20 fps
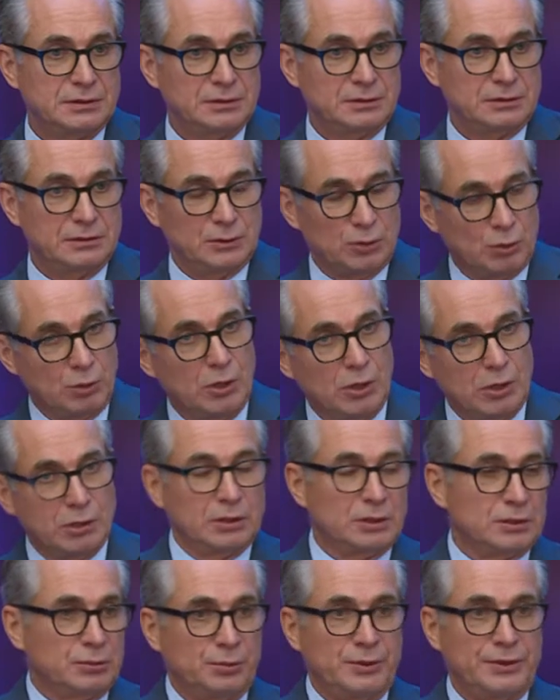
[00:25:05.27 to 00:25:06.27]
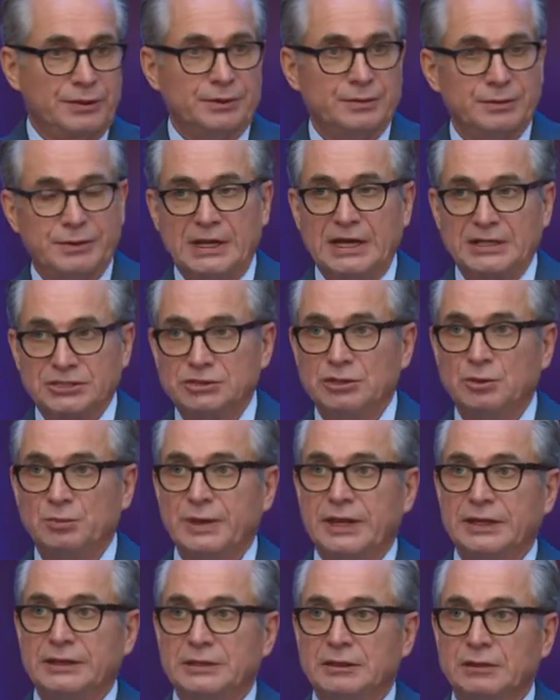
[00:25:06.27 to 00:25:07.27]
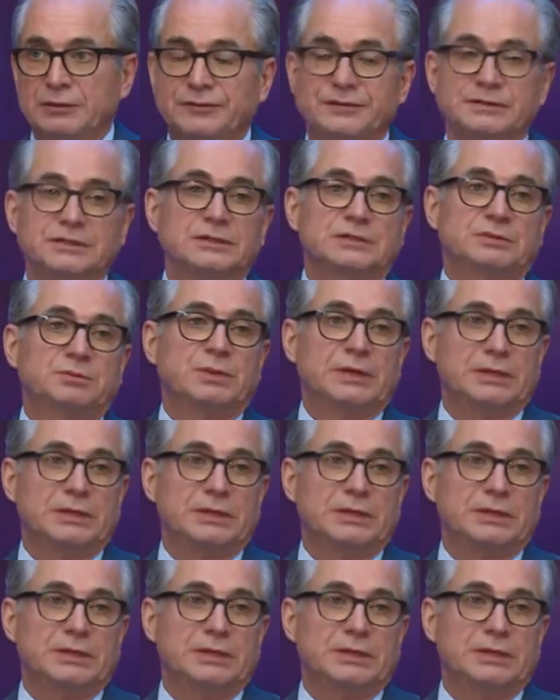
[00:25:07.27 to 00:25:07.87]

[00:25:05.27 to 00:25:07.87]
No longer with the national patent offices, but